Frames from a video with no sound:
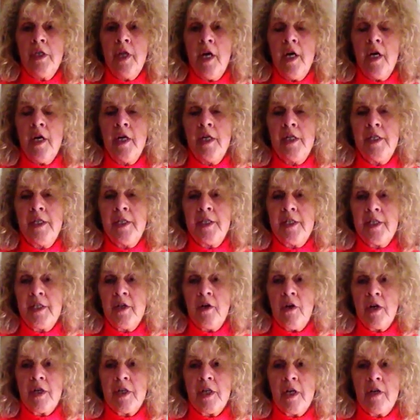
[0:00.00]
and
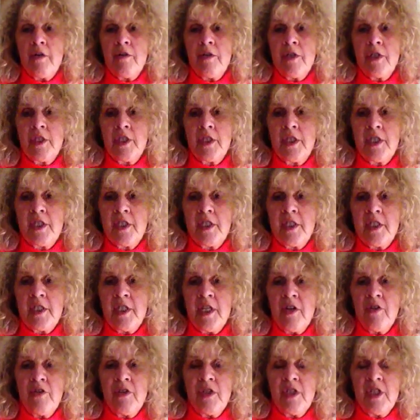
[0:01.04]
diagnosed
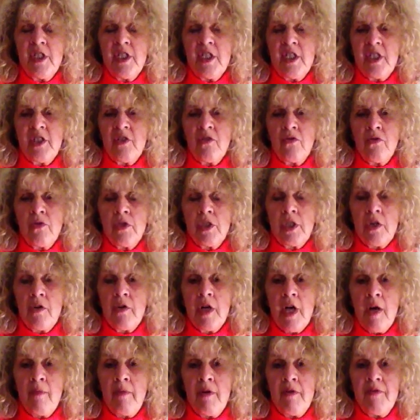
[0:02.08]
stenosis and also
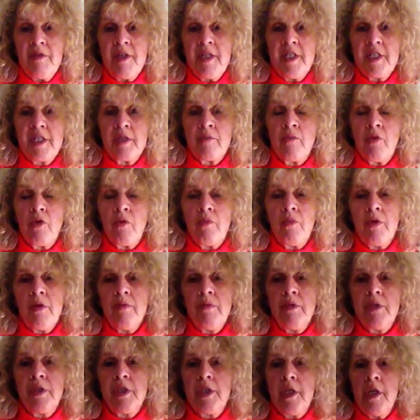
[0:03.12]
a couple of disc
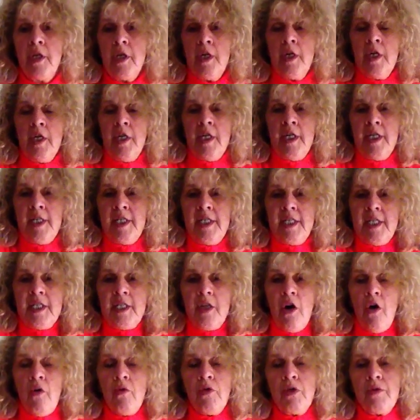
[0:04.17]
problems. He said
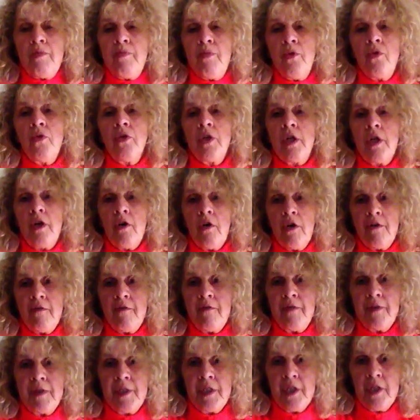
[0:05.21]
that I was borderline
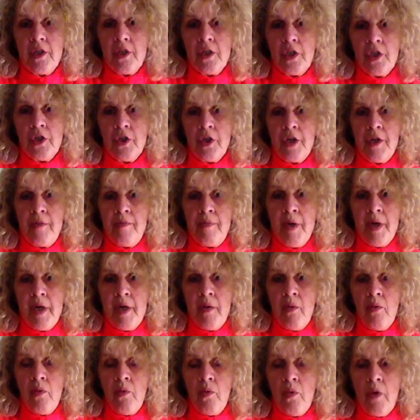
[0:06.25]
for surgery, but
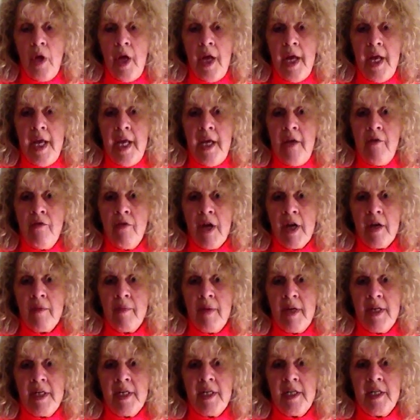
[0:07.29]
he
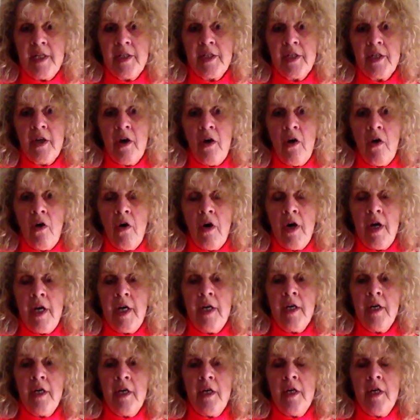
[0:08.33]
recommended that I